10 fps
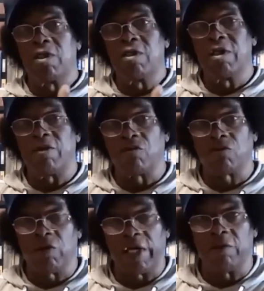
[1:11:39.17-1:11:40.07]

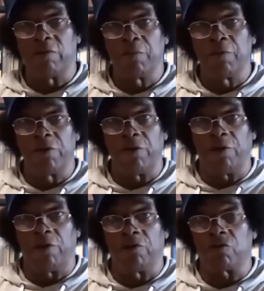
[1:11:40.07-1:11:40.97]
legislative
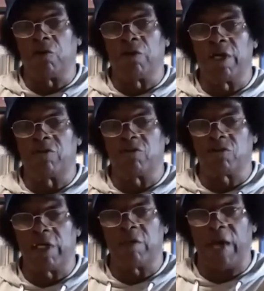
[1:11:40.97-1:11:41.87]
cause or
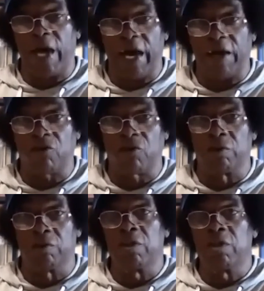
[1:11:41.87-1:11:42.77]
legislative
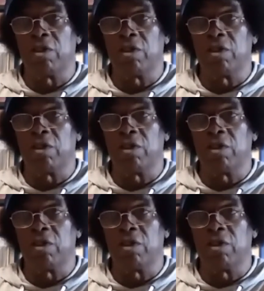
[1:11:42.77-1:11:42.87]
action